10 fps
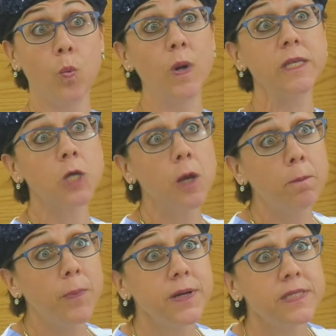which
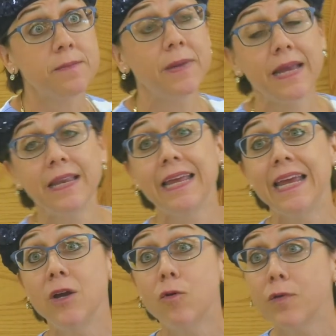puts him in
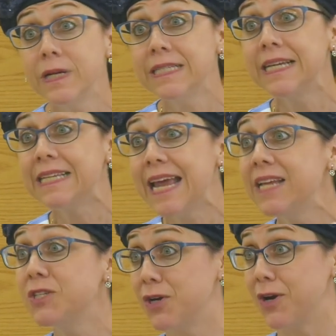increasing
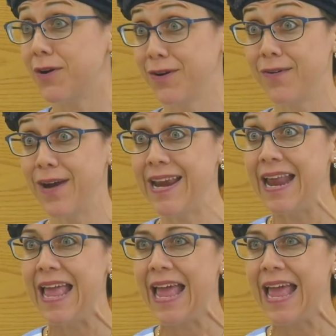danger, right?